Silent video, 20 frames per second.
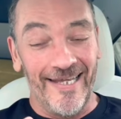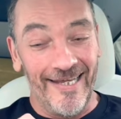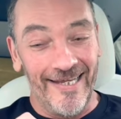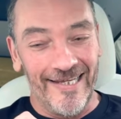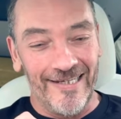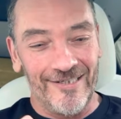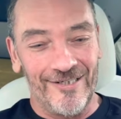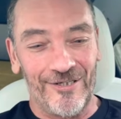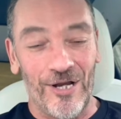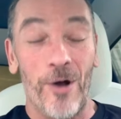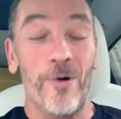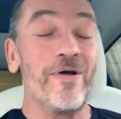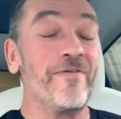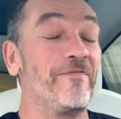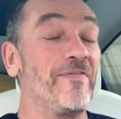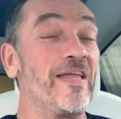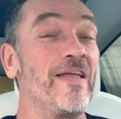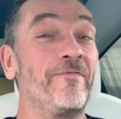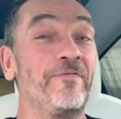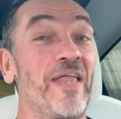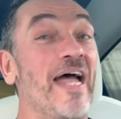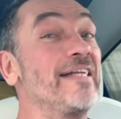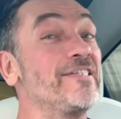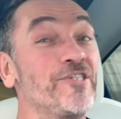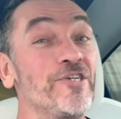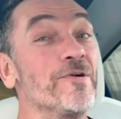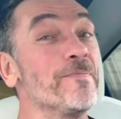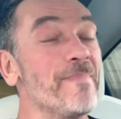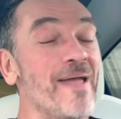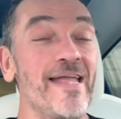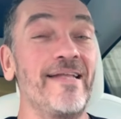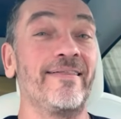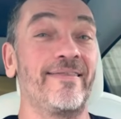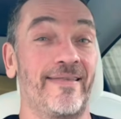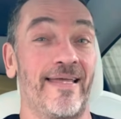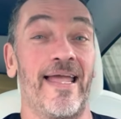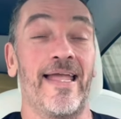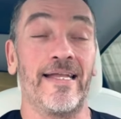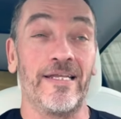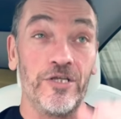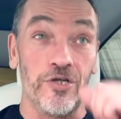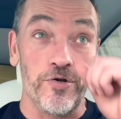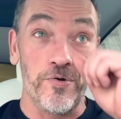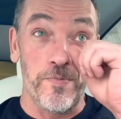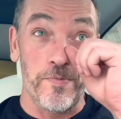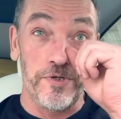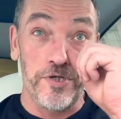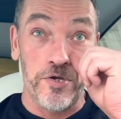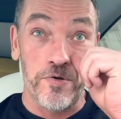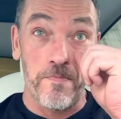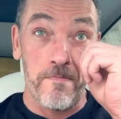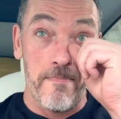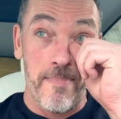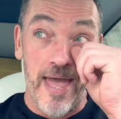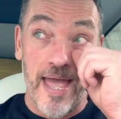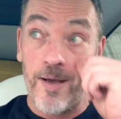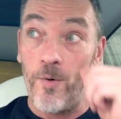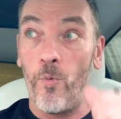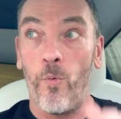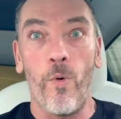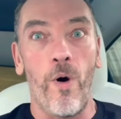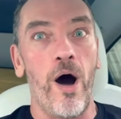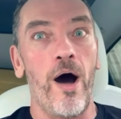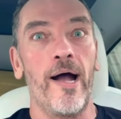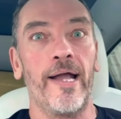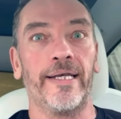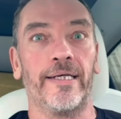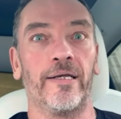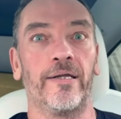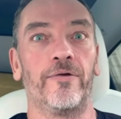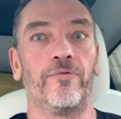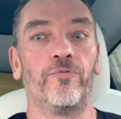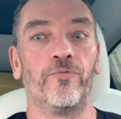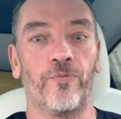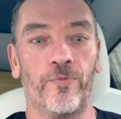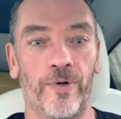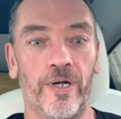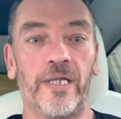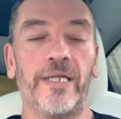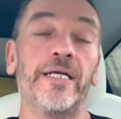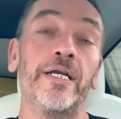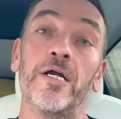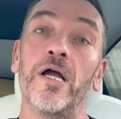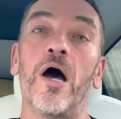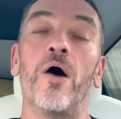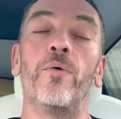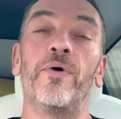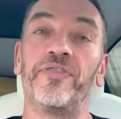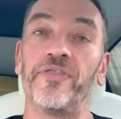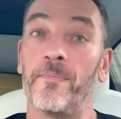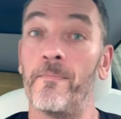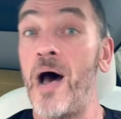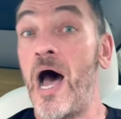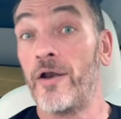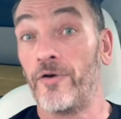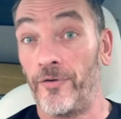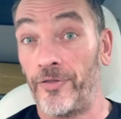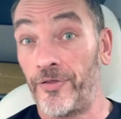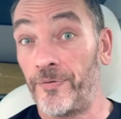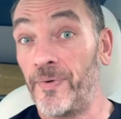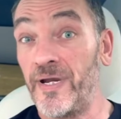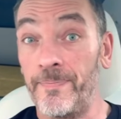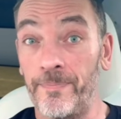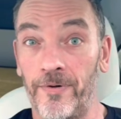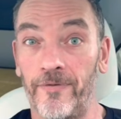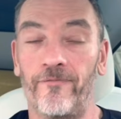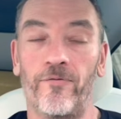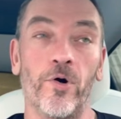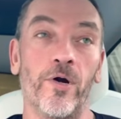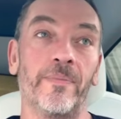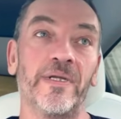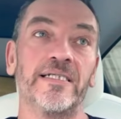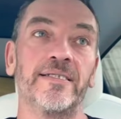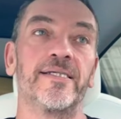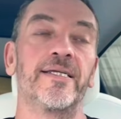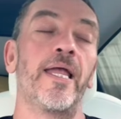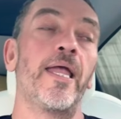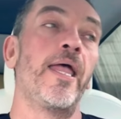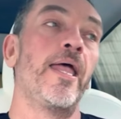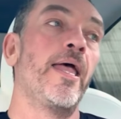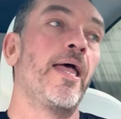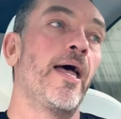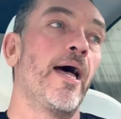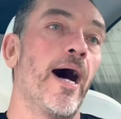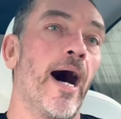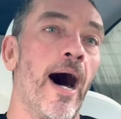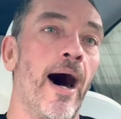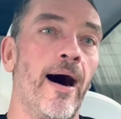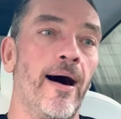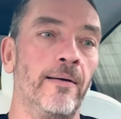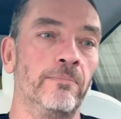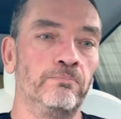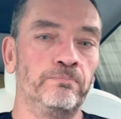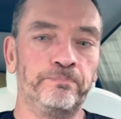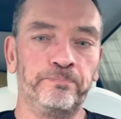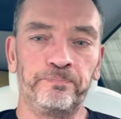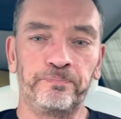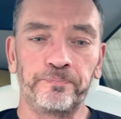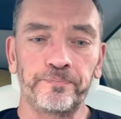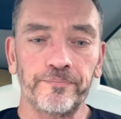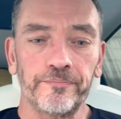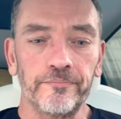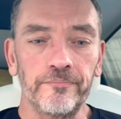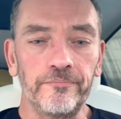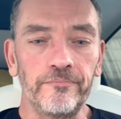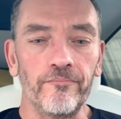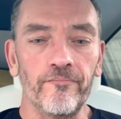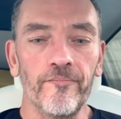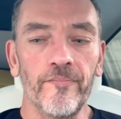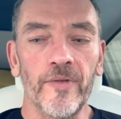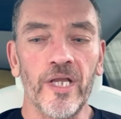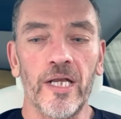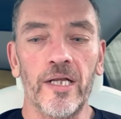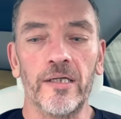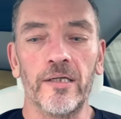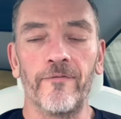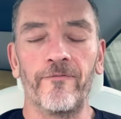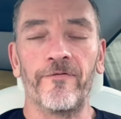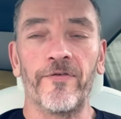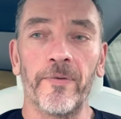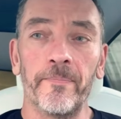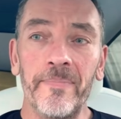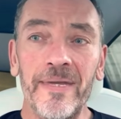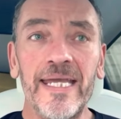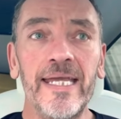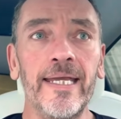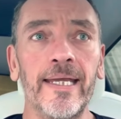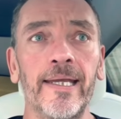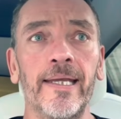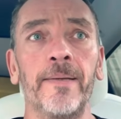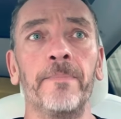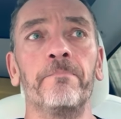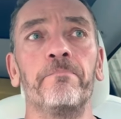So if that's your main thing, you may want really to go with the Model 3 performance. For me,